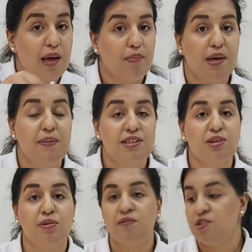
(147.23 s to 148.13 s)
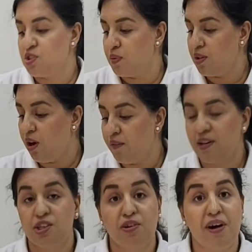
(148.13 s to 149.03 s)
Maybe some of you will
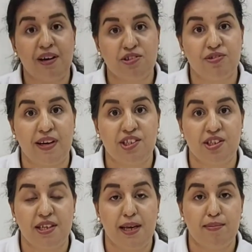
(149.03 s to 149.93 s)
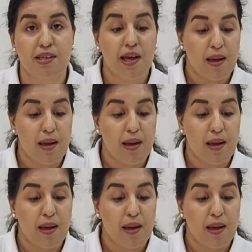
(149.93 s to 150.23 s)
already know how to write your names.